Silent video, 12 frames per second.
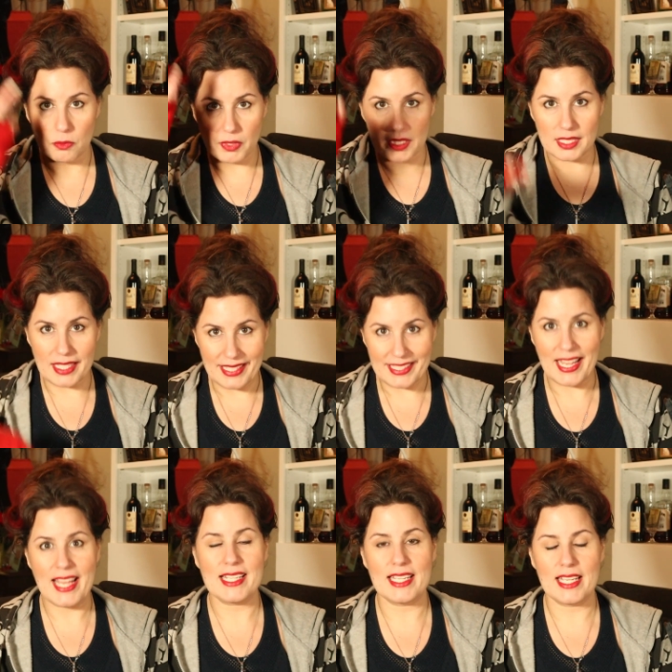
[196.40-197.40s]
was the
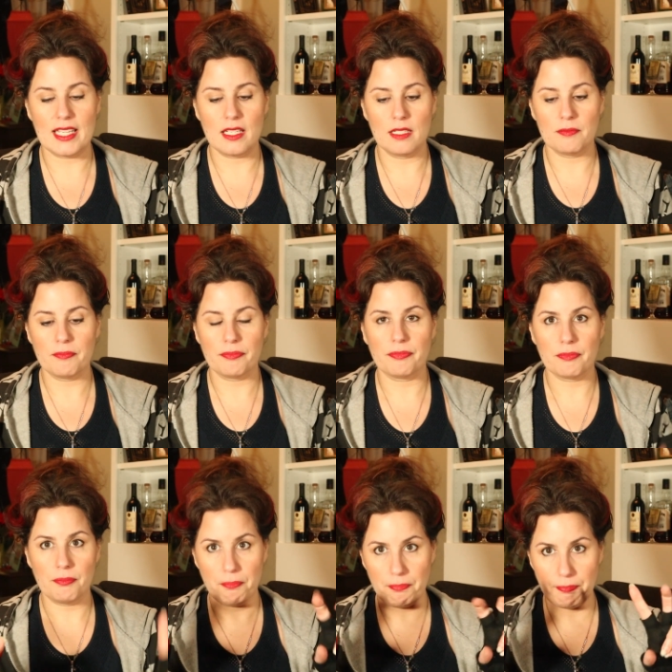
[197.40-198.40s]
intended
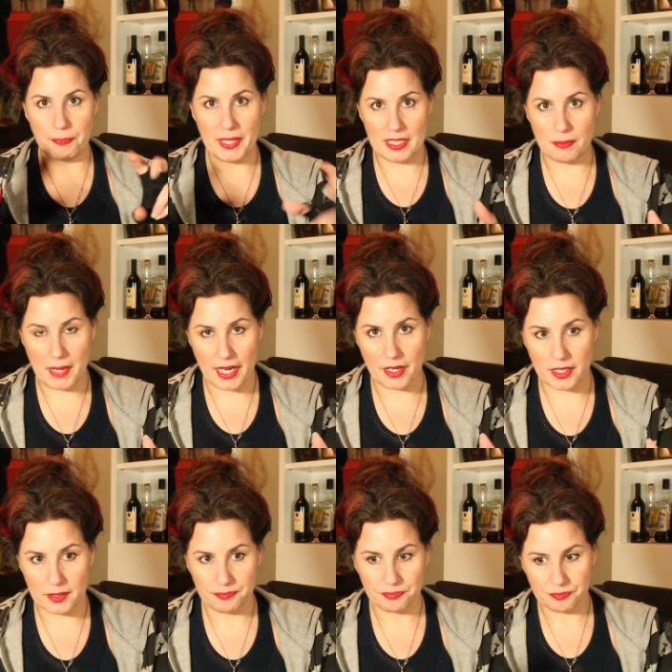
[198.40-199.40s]

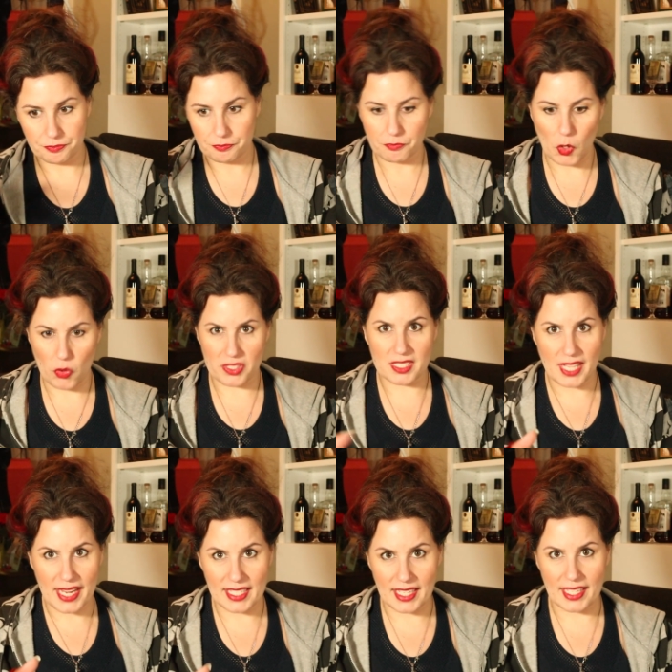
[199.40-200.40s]
peacemaker or
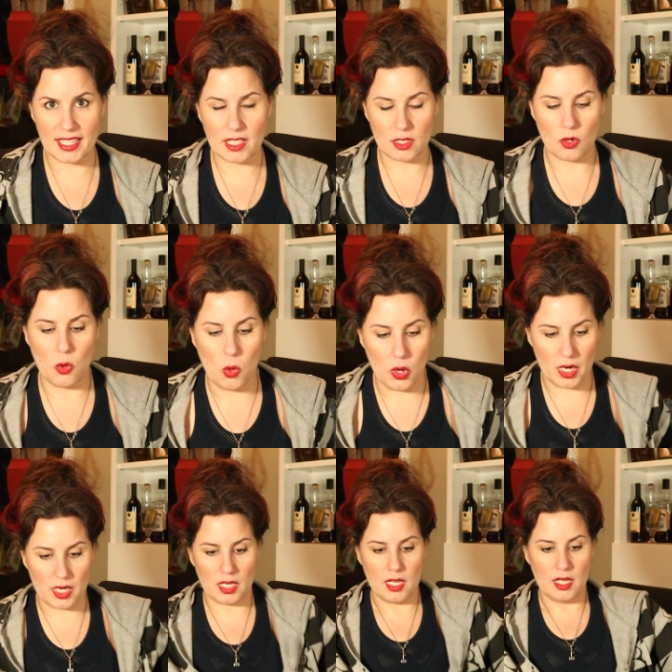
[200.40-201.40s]
sidekick
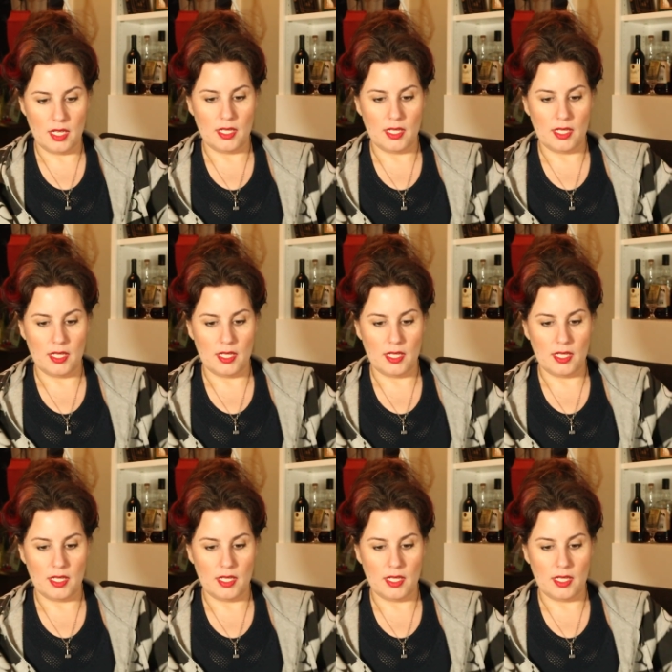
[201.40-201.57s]
or